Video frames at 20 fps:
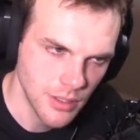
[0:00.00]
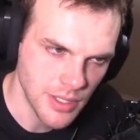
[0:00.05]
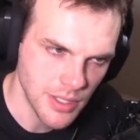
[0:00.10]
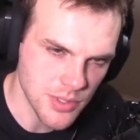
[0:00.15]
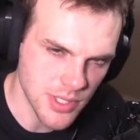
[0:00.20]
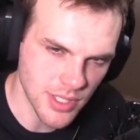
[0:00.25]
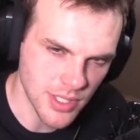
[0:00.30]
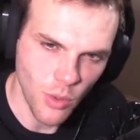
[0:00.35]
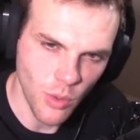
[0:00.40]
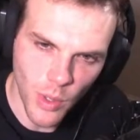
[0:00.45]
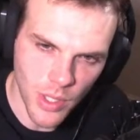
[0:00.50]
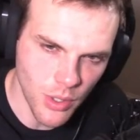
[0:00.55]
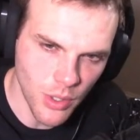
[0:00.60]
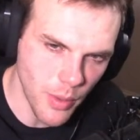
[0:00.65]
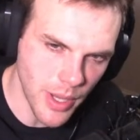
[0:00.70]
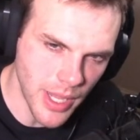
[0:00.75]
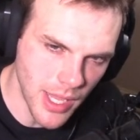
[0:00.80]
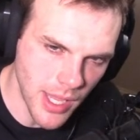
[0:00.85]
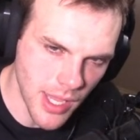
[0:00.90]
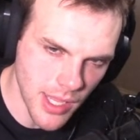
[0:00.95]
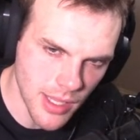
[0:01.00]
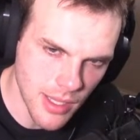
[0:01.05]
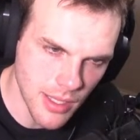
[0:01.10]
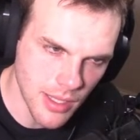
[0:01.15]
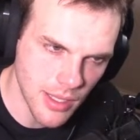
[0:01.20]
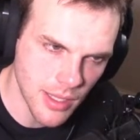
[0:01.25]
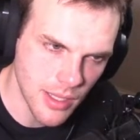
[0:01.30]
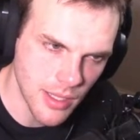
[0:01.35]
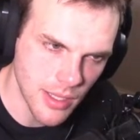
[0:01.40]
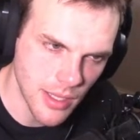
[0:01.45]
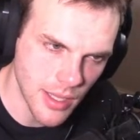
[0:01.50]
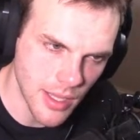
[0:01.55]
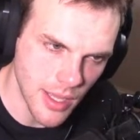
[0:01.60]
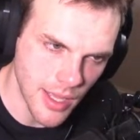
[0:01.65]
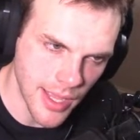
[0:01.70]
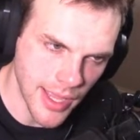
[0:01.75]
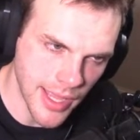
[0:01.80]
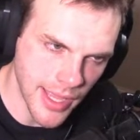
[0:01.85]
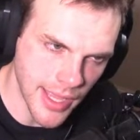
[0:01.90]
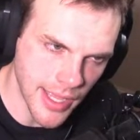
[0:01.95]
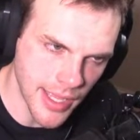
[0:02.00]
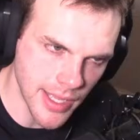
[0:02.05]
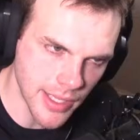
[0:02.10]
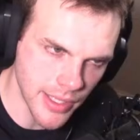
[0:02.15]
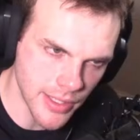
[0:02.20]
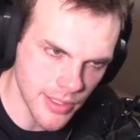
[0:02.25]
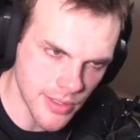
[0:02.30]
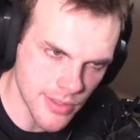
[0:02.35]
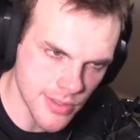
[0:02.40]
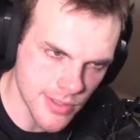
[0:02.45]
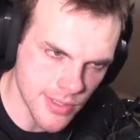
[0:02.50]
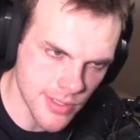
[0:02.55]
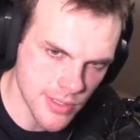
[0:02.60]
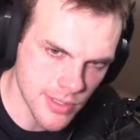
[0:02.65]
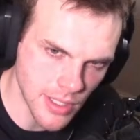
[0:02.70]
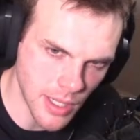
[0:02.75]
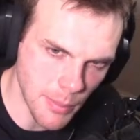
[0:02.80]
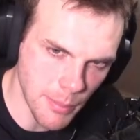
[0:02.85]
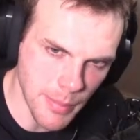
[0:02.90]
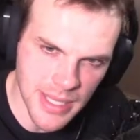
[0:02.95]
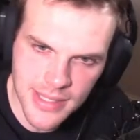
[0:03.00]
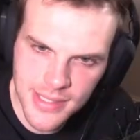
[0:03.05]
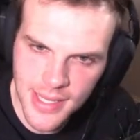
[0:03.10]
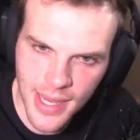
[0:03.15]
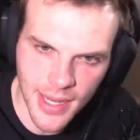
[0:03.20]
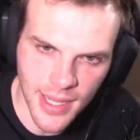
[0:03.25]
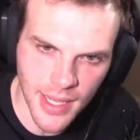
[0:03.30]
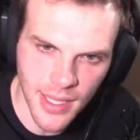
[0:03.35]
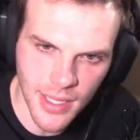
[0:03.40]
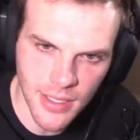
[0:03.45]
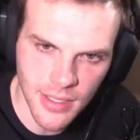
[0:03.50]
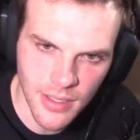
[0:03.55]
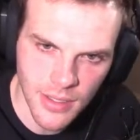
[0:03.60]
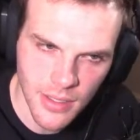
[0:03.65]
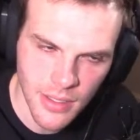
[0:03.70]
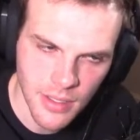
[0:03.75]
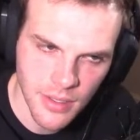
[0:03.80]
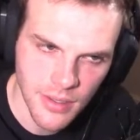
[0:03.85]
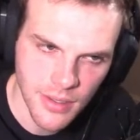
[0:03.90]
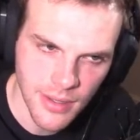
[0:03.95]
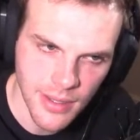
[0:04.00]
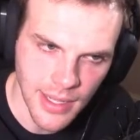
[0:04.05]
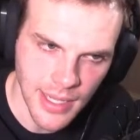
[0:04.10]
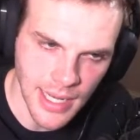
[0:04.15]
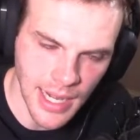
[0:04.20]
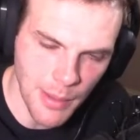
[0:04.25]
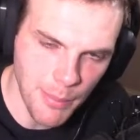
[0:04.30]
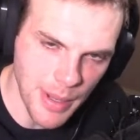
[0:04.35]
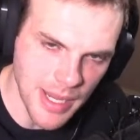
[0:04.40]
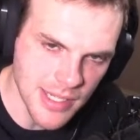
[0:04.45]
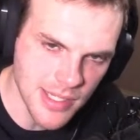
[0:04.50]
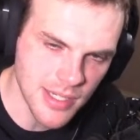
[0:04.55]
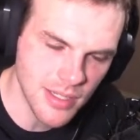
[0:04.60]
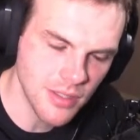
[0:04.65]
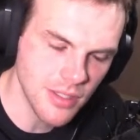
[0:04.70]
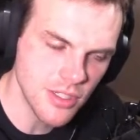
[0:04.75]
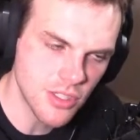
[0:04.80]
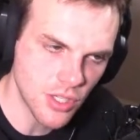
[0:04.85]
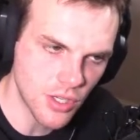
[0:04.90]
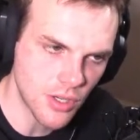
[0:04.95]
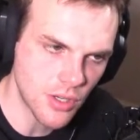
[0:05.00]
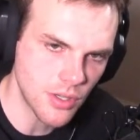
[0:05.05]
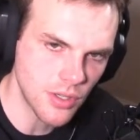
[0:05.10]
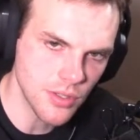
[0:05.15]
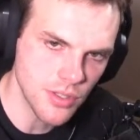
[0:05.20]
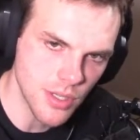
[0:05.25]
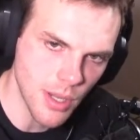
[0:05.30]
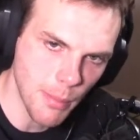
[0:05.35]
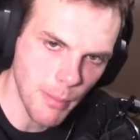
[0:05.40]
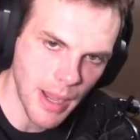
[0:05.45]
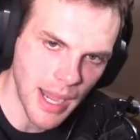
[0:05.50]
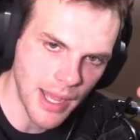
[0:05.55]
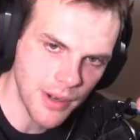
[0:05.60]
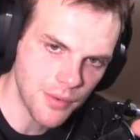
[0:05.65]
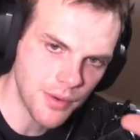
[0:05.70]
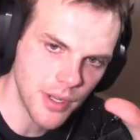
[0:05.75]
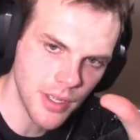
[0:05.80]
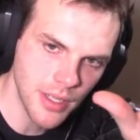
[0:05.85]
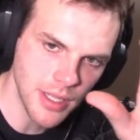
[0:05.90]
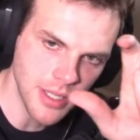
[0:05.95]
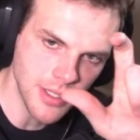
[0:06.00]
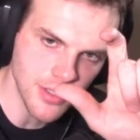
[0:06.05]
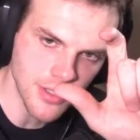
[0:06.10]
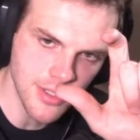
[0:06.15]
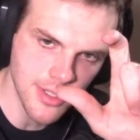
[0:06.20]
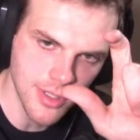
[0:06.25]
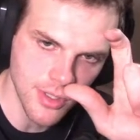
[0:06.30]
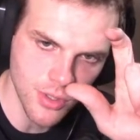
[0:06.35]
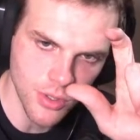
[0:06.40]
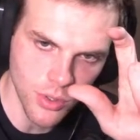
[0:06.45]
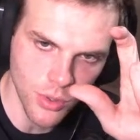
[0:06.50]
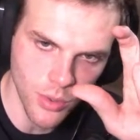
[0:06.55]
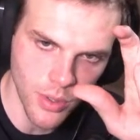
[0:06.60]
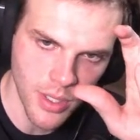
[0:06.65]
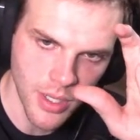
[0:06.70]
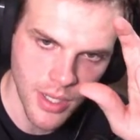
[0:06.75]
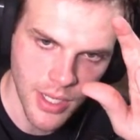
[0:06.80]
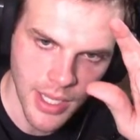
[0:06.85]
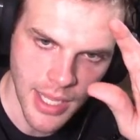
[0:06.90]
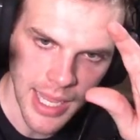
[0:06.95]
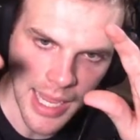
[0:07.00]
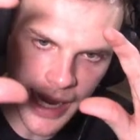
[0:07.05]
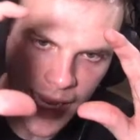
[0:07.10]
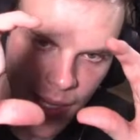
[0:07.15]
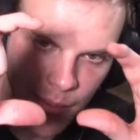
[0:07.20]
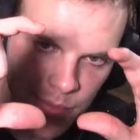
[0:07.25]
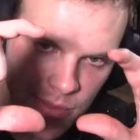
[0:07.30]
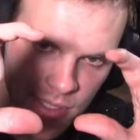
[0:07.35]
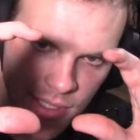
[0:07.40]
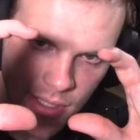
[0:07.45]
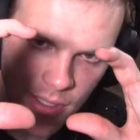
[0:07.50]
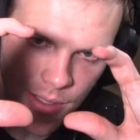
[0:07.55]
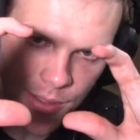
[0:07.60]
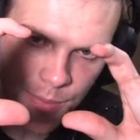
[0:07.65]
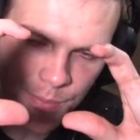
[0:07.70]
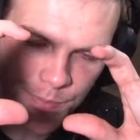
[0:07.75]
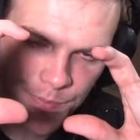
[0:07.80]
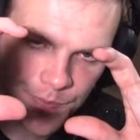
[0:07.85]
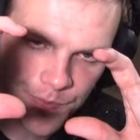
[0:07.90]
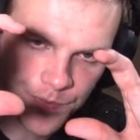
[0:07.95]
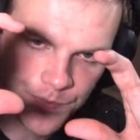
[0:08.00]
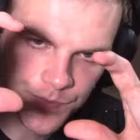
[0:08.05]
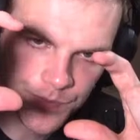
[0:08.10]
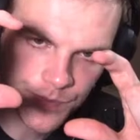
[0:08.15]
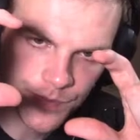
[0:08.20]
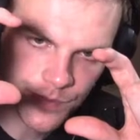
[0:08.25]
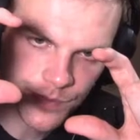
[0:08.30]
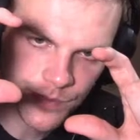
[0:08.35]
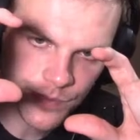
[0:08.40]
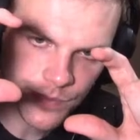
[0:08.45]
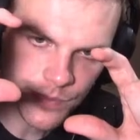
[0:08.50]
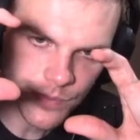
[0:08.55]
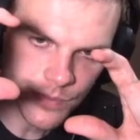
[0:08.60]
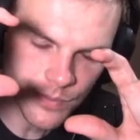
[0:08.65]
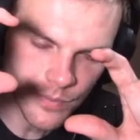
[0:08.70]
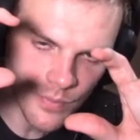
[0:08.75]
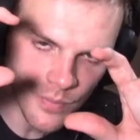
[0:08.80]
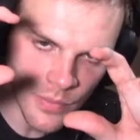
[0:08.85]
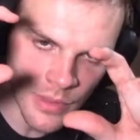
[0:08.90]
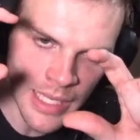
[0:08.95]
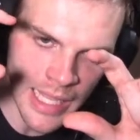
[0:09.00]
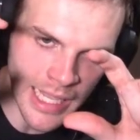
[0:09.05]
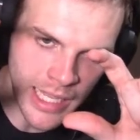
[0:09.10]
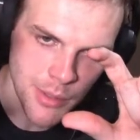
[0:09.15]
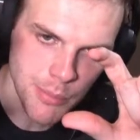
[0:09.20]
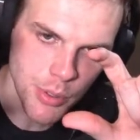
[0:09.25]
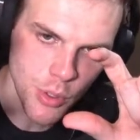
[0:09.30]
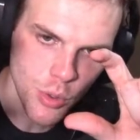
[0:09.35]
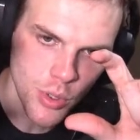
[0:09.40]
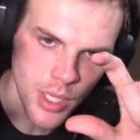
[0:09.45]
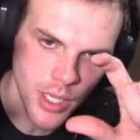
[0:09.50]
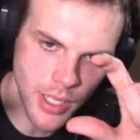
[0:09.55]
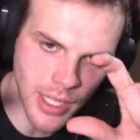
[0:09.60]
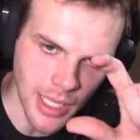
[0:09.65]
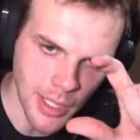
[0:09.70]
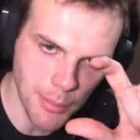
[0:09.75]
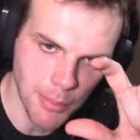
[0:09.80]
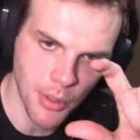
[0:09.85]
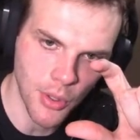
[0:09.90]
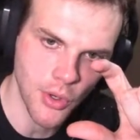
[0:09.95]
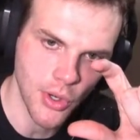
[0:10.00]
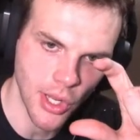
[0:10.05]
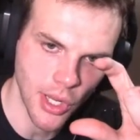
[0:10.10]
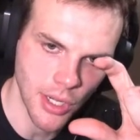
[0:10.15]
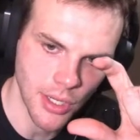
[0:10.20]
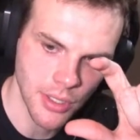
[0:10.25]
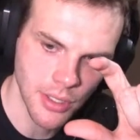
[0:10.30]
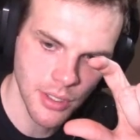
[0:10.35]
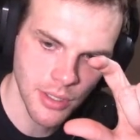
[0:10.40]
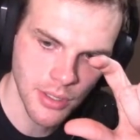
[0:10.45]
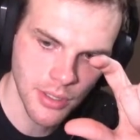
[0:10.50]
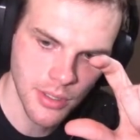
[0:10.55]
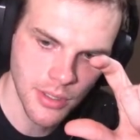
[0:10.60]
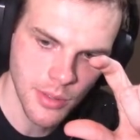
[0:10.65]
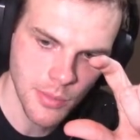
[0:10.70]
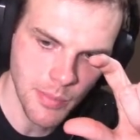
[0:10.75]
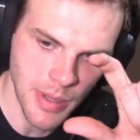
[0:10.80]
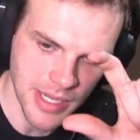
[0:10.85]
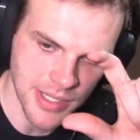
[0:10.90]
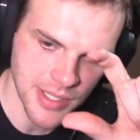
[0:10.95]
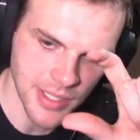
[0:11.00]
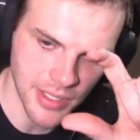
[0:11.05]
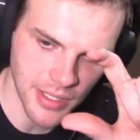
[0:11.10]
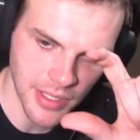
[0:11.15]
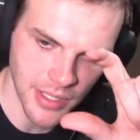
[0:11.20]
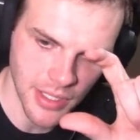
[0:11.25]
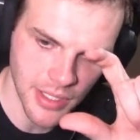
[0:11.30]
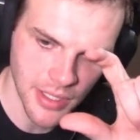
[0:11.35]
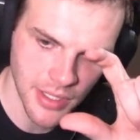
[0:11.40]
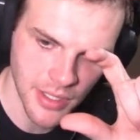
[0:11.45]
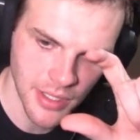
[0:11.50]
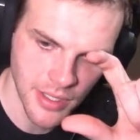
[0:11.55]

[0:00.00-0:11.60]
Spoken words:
It was like the 108 and a mid-second. And I basically turned Amon-Ra into Hampton, Igbuka, and Burden, basically.